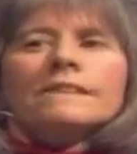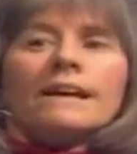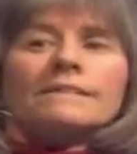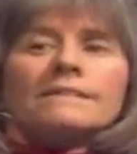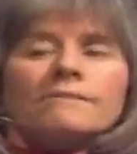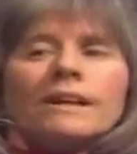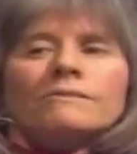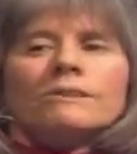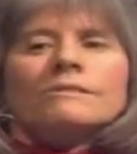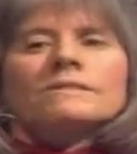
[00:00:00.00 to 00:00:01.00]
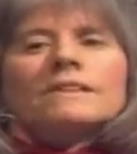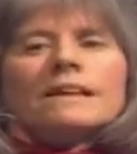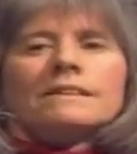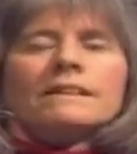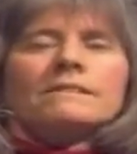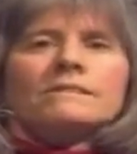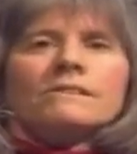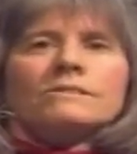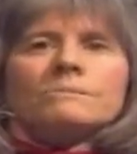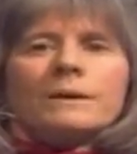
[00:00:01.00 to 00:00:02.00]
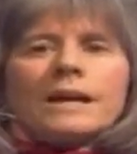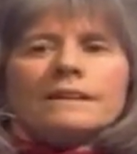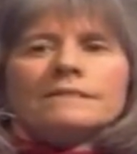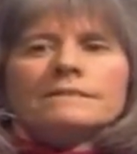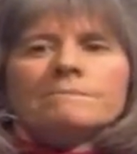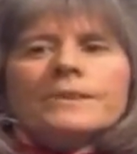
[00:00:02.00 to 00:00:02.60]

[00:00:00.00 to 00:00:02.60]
as the railroads and the East Coast banks.